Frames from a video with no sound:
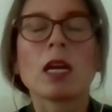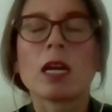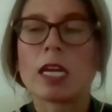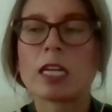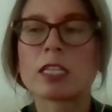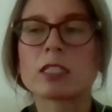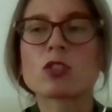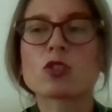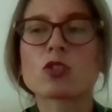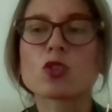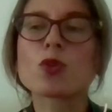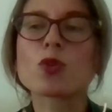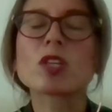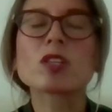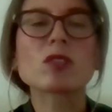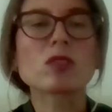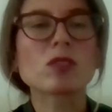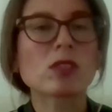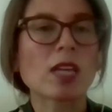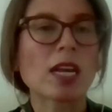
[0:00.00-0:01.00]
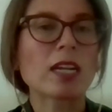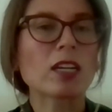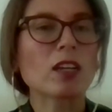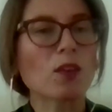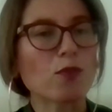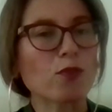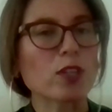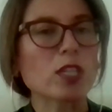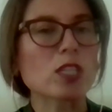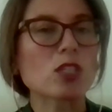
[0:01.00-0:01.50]
It's through the Society
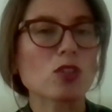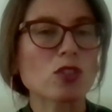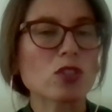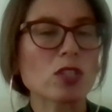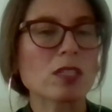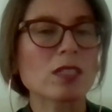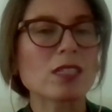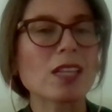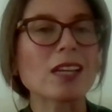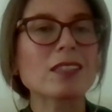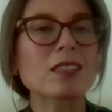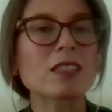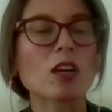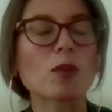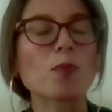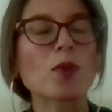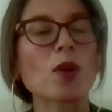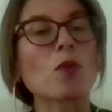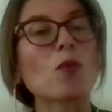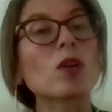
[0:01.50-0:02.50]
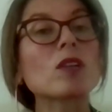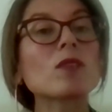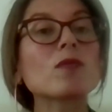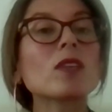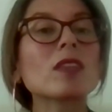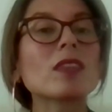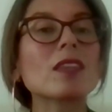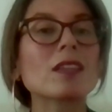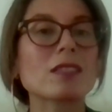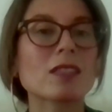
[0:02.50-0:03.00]
of Research and Sex Therapy. And one of the
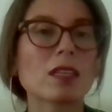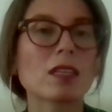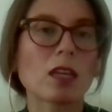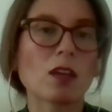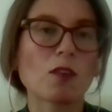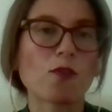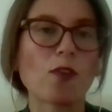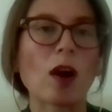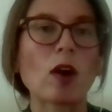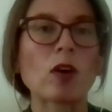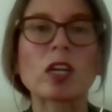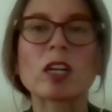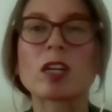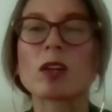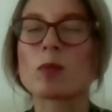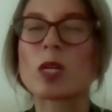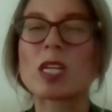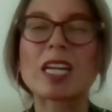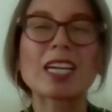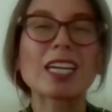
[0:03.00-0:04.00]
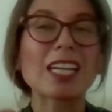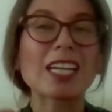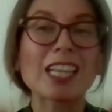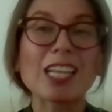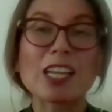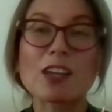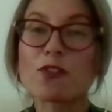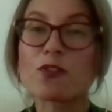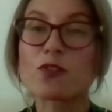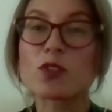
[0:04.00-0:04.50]
things that they found, and I'm going to
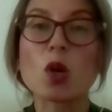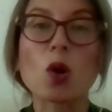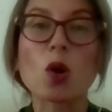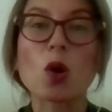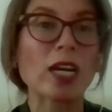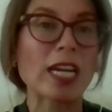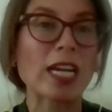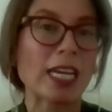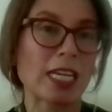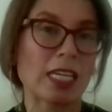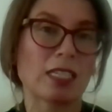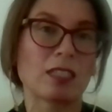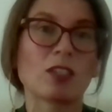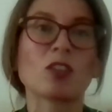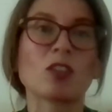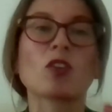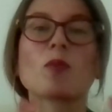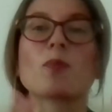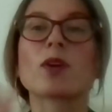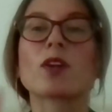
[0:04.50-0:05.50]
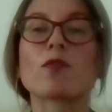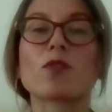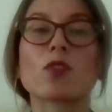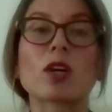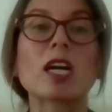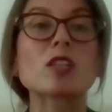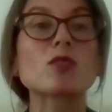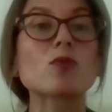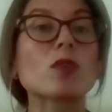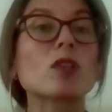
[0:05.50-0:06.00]
cliff note it, but if you
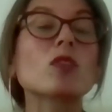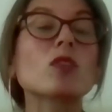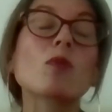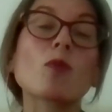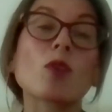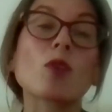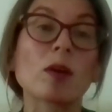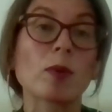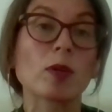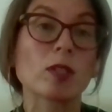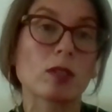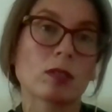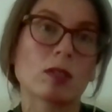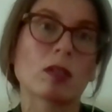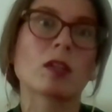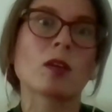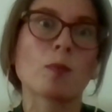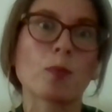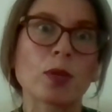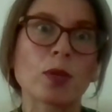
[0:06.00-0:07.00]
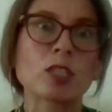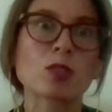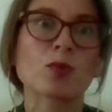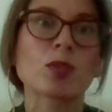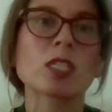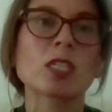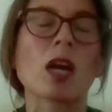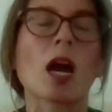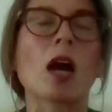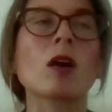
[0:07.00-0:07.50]
guys want to know more about the study, please
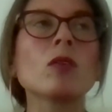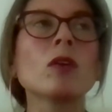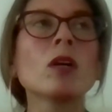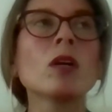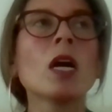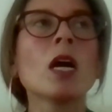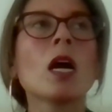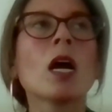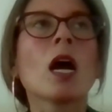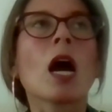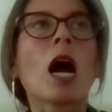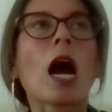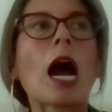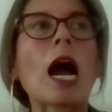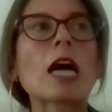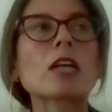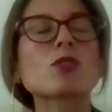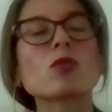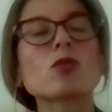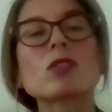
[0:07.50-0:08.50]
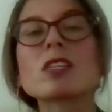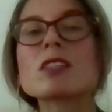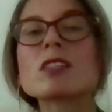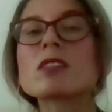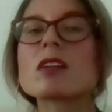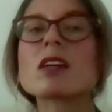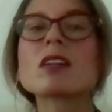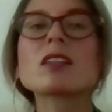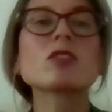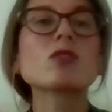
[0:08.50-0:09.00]
reach out. So this
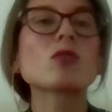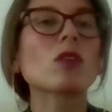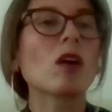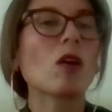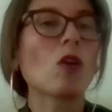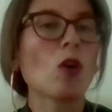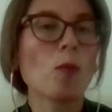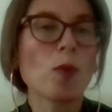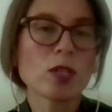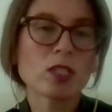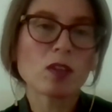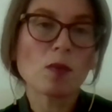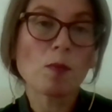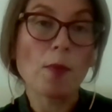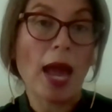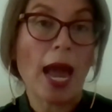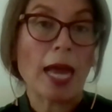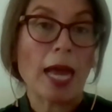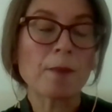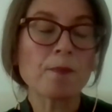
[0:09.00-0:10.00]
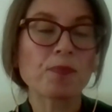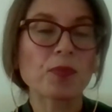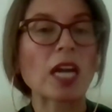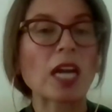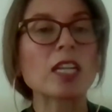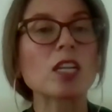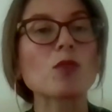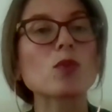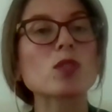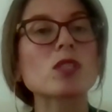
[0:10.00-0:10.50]
study took a whole bunch of men,
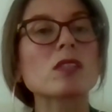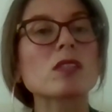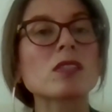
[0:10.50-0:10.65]
and it was a